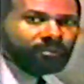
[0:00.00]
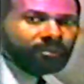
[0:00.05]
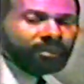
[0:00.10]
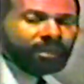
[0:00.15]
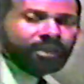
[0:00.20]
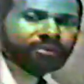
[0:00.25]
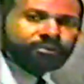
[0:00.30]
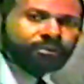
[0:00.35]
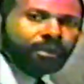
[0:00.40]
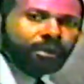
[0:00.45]

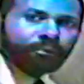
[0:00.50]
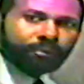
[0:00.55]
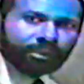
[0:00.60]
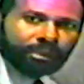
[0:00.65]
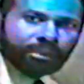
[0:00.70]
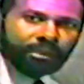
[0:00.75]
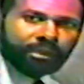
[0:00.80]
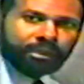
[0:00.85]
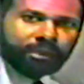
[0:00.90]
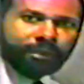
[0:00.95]
That's what
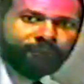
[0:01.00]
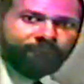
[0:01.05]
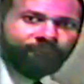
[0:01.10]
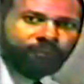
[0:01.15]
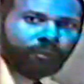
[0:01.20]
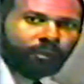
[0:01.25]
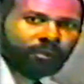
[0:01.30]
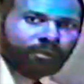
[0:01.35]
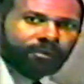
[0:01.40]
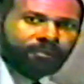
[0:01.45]
we're looking
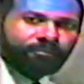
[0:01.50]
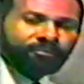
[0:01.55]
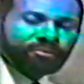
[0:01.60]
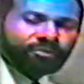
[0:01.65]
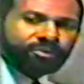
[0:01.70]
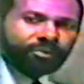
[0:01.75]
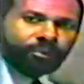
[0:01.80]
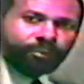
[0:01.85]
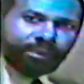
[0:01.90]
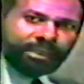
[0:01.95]
for.
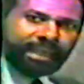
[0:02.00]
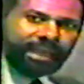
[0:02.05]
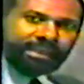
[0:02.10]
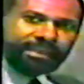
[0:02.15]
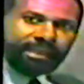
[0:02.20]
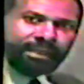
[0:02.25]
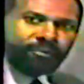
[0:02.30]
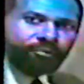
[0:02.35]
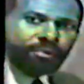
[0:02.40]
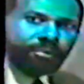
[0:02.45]
So we let
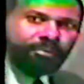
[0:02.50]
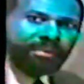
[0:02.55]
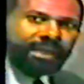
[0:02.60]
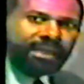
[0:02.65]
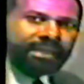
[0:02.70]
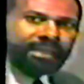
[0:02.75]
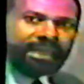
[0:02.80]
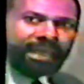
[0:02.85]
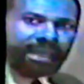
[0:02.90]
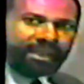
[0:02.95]
that
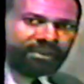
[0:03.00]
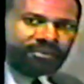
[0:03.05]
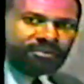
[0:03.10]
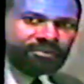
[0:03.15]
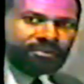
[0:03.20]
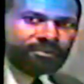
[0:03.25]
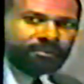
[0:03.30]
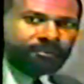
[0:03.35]
remain x.